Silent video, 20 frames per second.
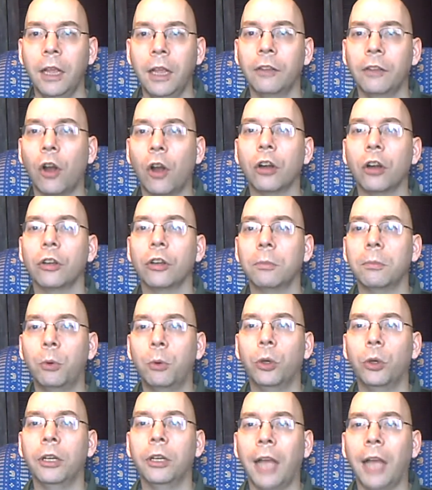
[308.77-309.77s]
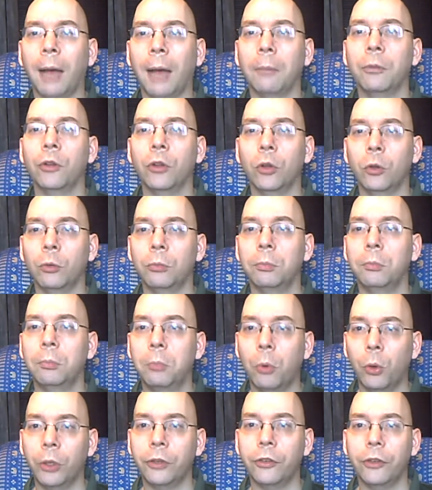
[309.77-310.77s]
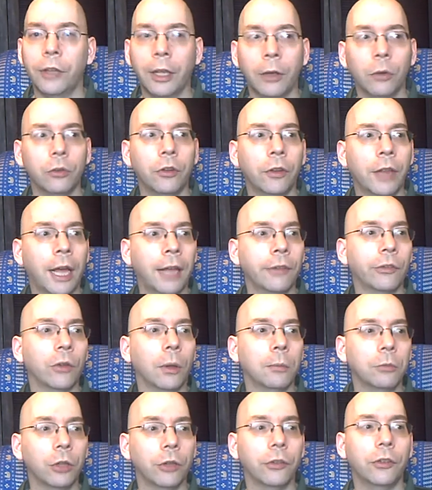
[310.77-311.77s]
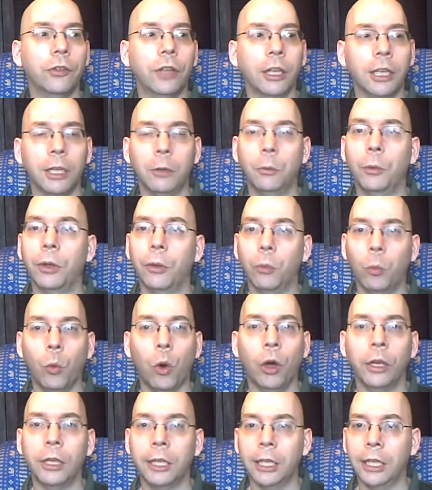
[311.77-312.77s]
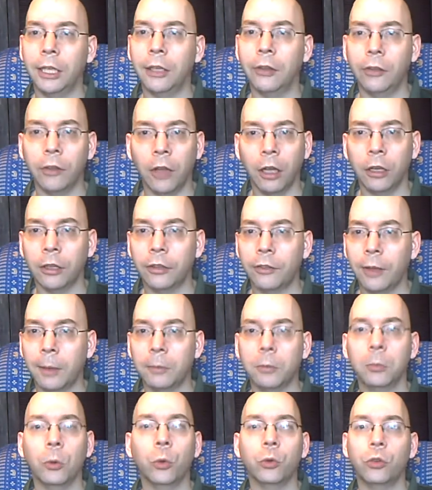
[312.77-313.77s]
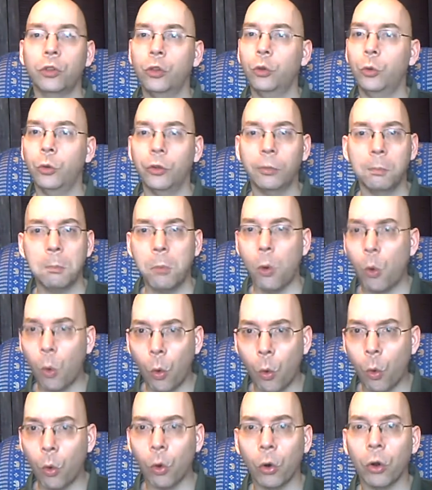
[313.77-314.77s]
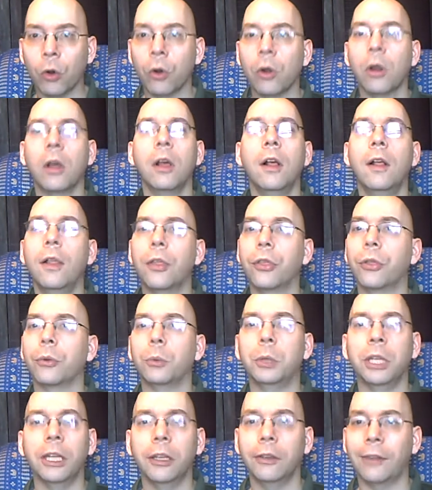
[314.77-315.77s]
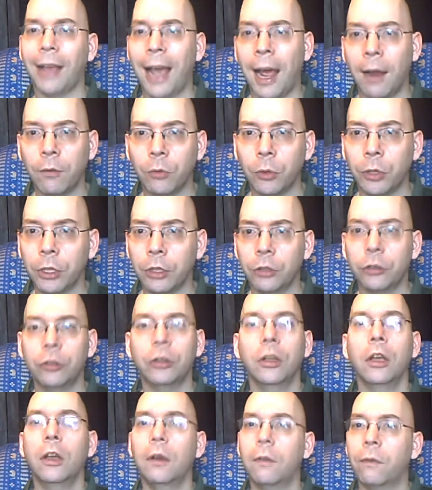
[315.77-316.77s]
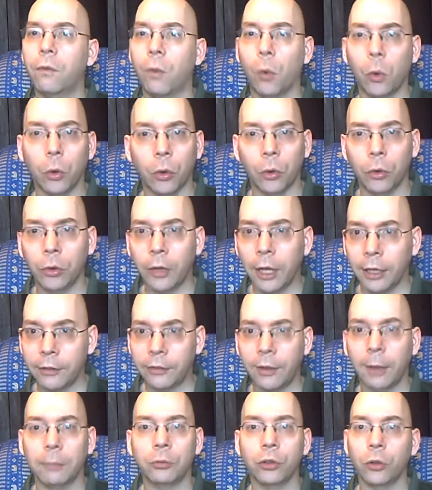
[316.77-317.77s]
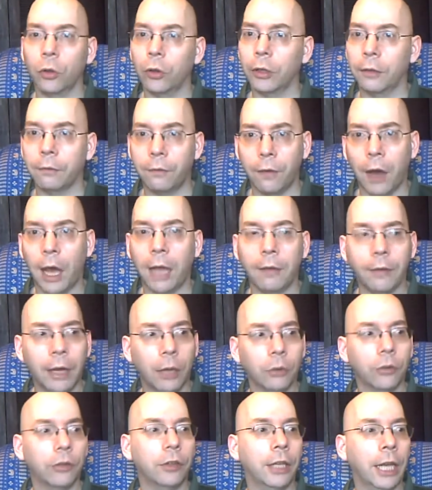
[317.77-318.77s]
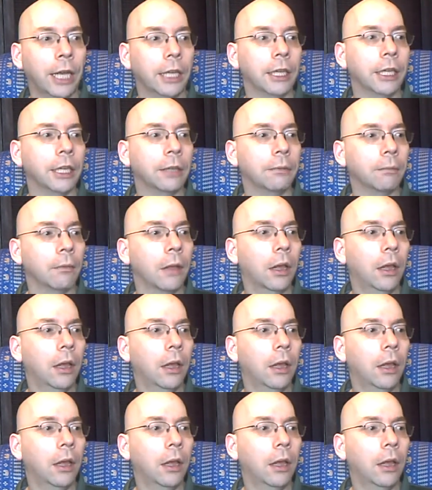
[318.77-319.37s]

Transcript: It's harder to put an absolute point scale to that, so I'm just sticking with 1 is unacceptable, 2 is poor, 3 is average, 4 exceptional, and 5 outstanding.